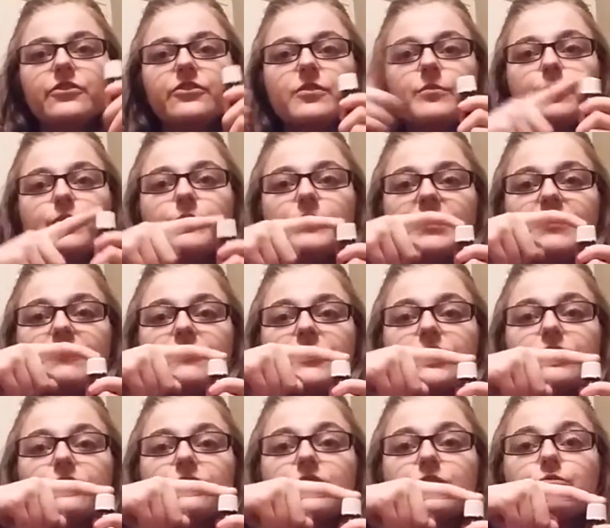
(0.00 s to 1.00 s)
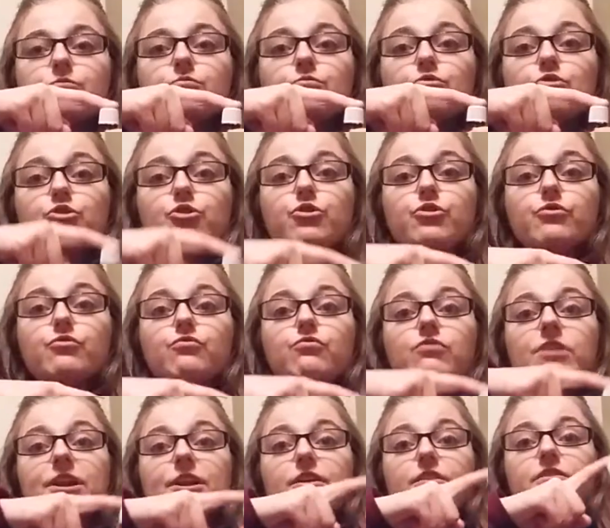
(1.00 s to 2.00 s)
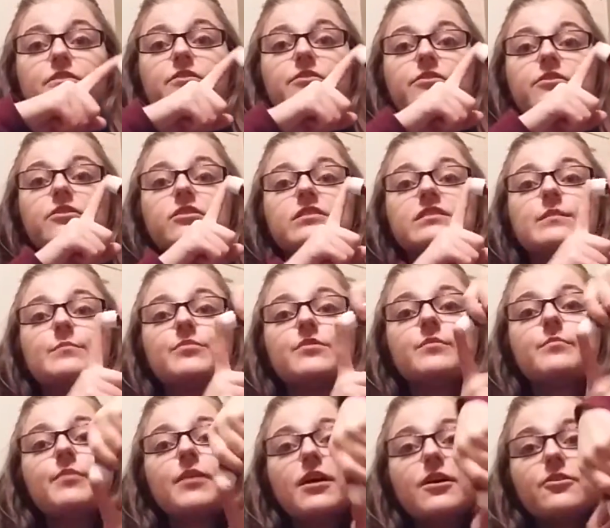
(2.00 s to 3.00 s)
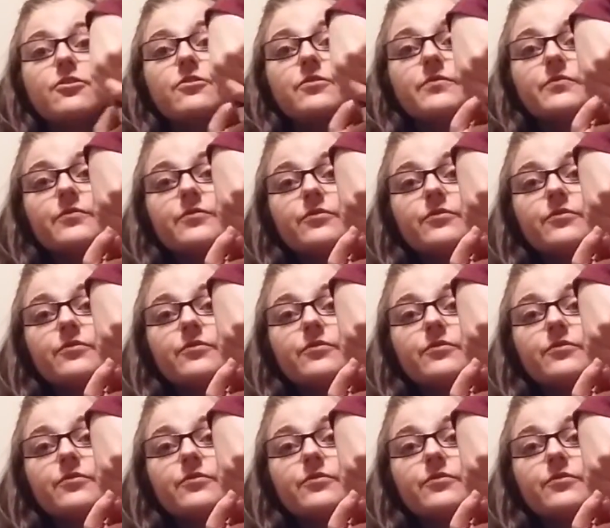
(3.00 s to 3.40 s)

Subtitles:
put my finger like right on the tip of the bottle